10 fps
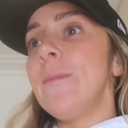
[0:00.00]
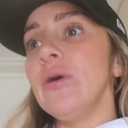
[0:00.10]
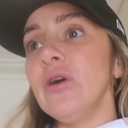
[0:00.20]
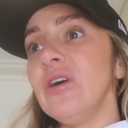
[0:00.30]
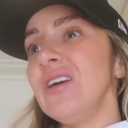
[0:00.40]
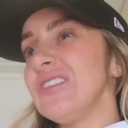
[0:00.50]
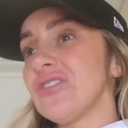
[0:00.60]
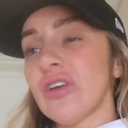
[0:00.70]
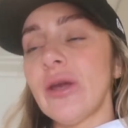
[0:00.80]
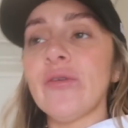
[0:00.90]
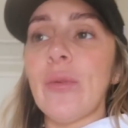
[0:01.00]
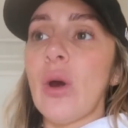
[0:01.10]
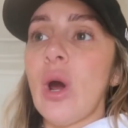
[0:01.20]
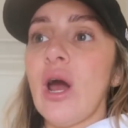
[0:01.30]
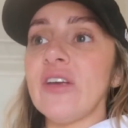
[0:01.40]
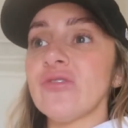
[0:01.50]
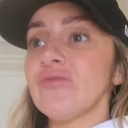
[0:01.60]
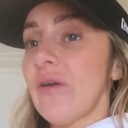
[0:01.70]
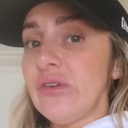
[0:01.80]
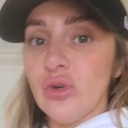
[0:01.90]
but it's just overpriced,
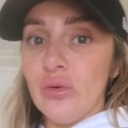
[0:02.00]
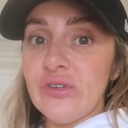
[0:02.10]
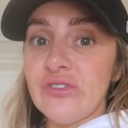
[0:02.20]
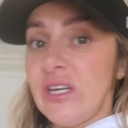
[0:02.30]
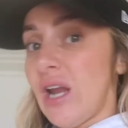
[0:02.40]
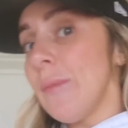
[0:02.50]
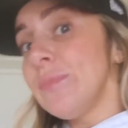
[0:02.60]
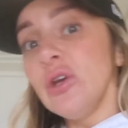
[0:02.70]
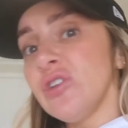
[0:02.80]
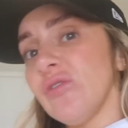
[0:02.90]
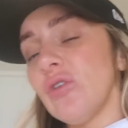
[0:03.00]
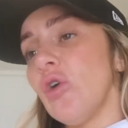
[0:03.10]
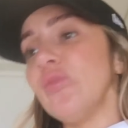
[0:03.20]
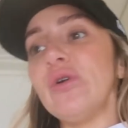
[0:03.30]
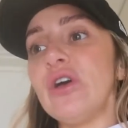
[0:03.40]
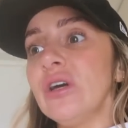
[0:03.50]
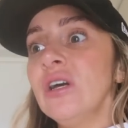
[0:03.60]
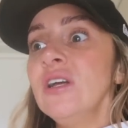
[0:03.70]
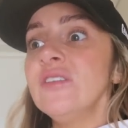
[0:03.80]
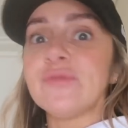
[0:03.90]
very touristy, like beautiful,
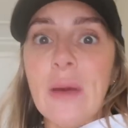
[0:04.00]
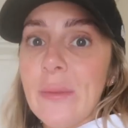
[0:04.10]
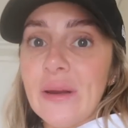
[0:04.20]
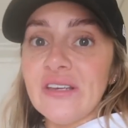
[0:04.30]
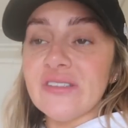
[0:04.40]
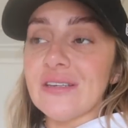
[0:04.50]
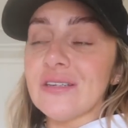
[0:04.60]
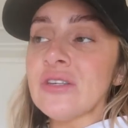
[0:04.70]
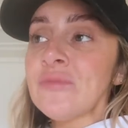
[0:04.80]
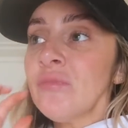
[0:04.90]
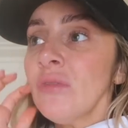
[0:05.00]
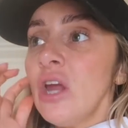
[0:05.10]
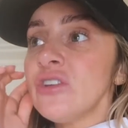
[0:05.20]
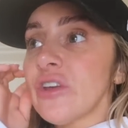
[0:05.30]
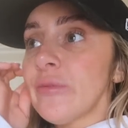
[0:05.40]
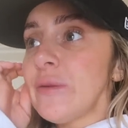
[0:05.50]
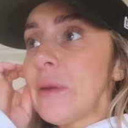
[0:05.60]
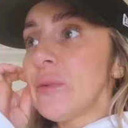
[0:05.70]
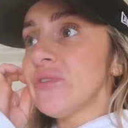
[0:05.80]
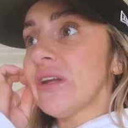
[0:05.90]
but there's better places. And so many
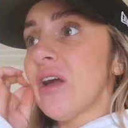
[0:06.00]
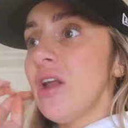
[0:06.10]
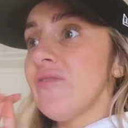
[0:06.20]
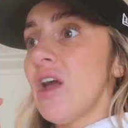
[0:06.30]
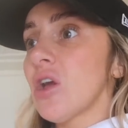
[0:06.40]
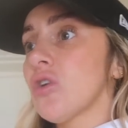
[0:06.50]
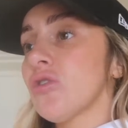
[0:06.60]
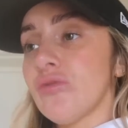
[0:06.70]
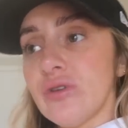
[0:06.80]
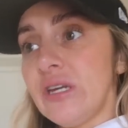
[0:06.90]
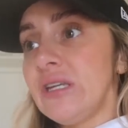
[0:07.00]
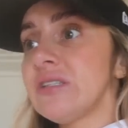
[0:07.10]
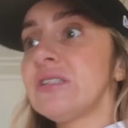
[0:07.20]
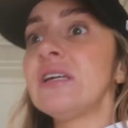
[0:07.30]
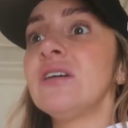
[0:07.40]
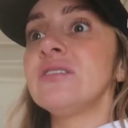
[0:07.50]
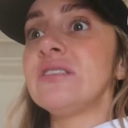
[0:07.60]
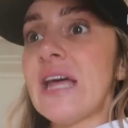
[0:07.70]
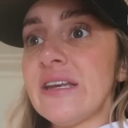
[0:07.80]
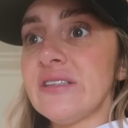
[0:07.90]
people said kind of like Crete,
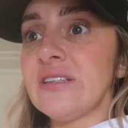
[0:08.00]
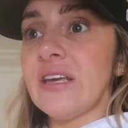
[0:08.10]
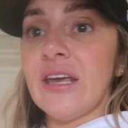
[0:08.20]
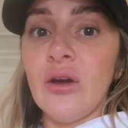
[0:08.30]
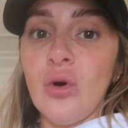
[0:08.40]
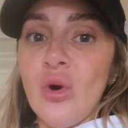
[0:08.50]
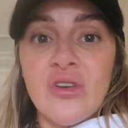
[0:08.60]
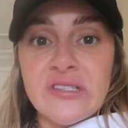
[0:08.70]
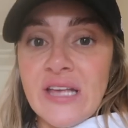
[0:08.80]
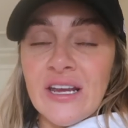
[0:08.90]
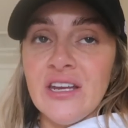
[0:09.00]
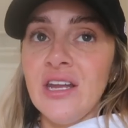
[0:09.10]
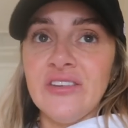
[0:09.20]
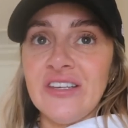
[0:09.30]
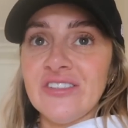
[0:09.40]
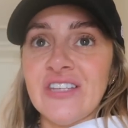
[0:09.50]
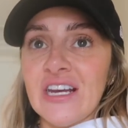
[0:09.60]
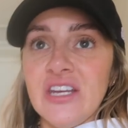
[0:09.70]
Zante, or Zakynthos,